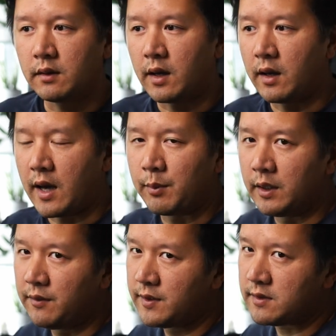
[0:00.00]
I
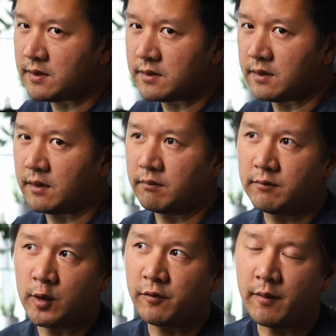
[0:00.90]
believe this is,
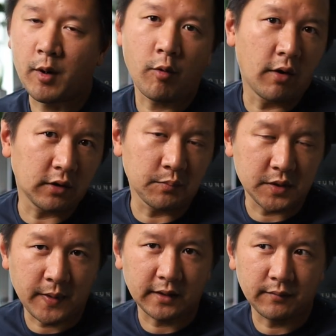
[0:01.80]
from a quality
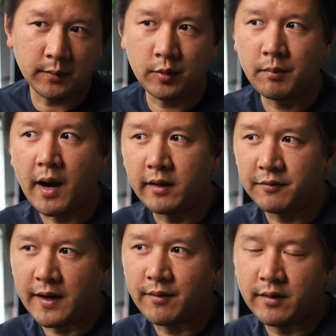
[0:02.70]
perspective, if you're buying a
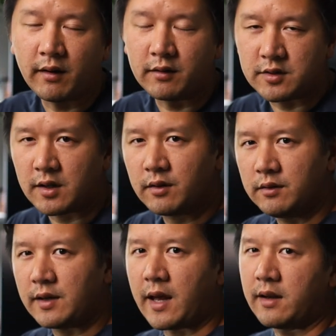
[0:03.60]
$500 chair,
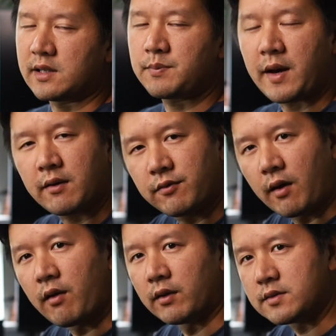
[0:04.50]
you kind of expect
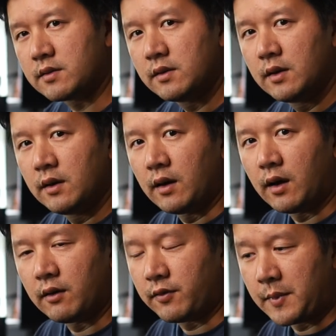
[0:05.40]
flawless
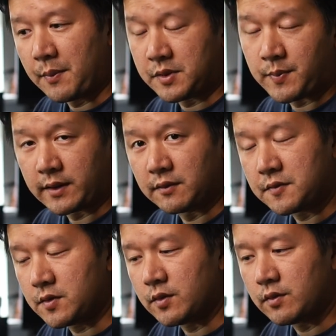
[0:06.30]
from that perspective.
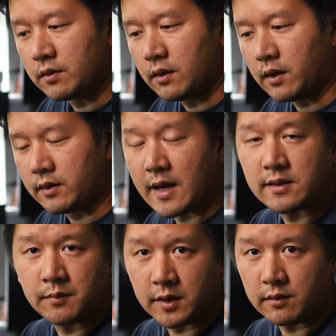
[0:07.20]
So that's
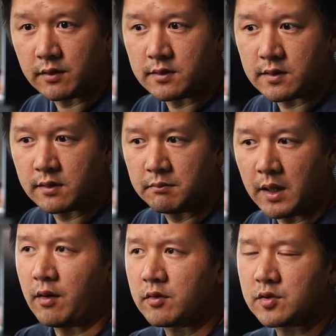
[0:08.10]
something to consider. And
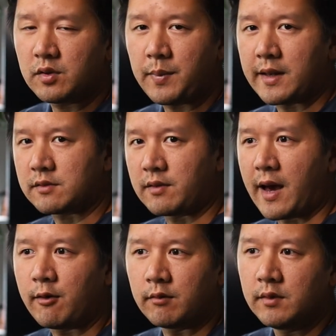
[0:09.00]
it also depends on
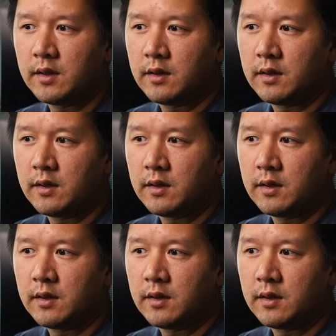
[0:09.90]
how